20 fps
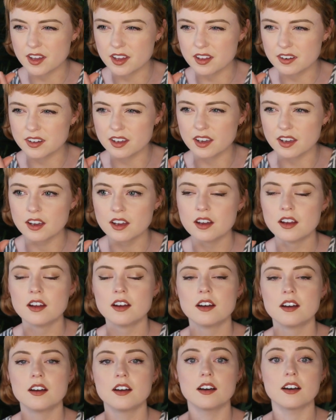that day?
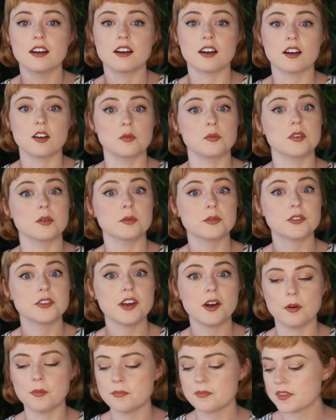I'll be able to
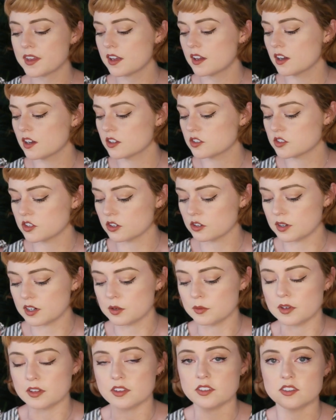know. So
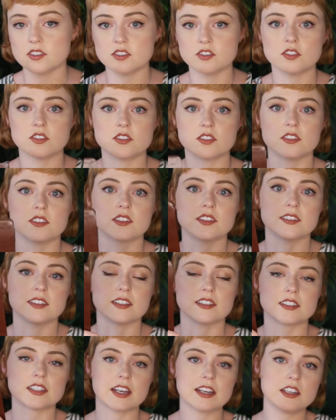anyway, this is just, this is
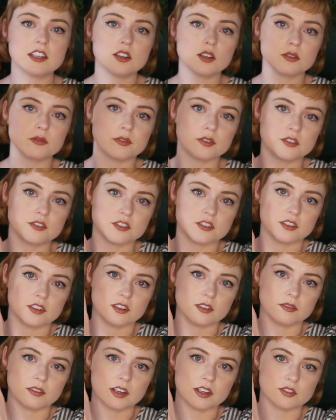a tinier version
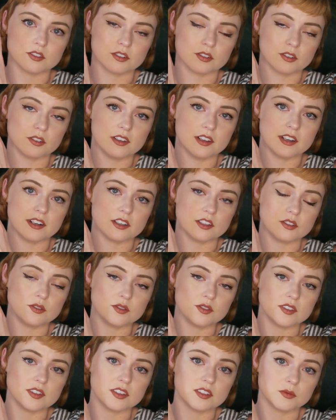of that journal, and I
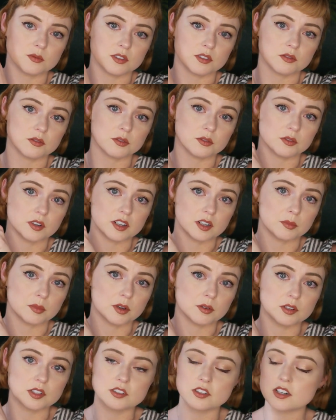use this one for writing
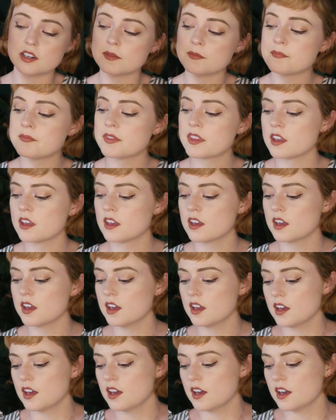poetry.
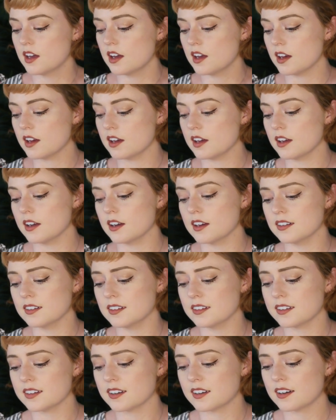
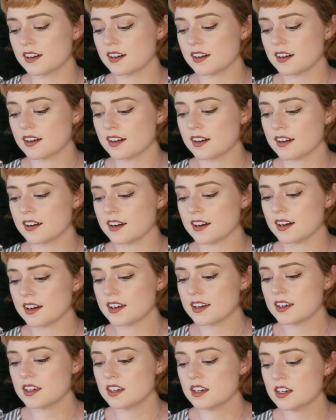And
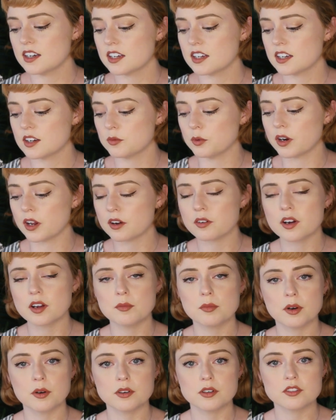I, when I
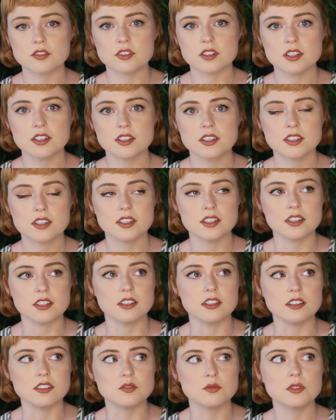write poetry,
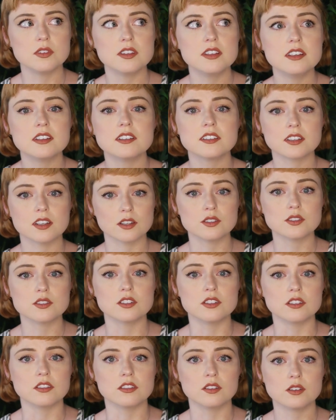it is with the
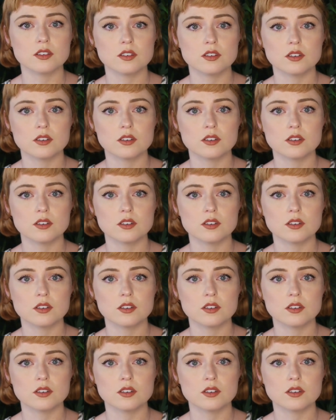intention